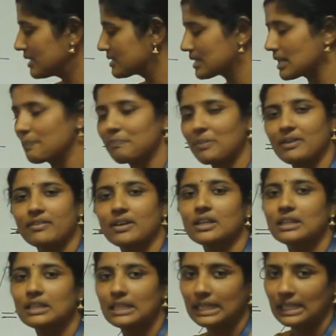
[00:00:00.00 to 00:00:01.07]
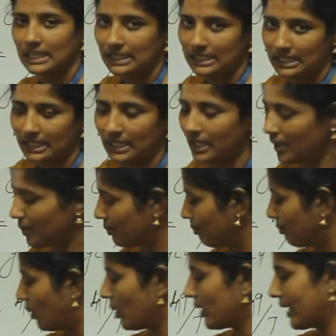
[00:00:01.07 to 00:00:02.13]
C power D
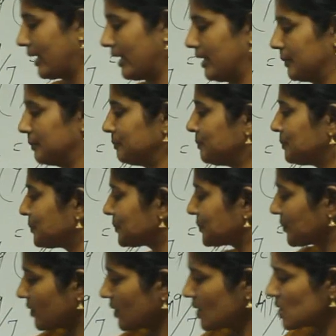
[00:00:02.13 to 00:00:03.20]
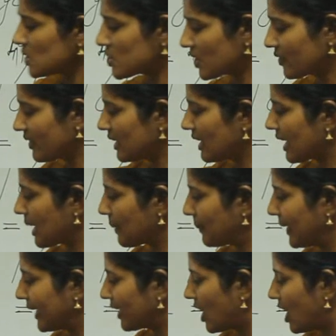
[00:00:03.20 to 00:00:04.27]
mod n. So we are
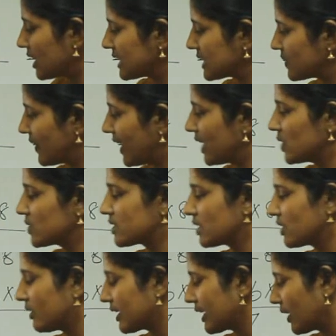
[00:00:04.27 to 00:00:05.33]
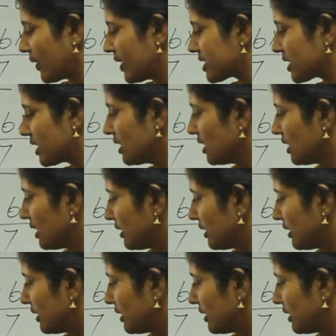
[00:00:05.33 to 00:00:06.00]
applying all these values in your equation.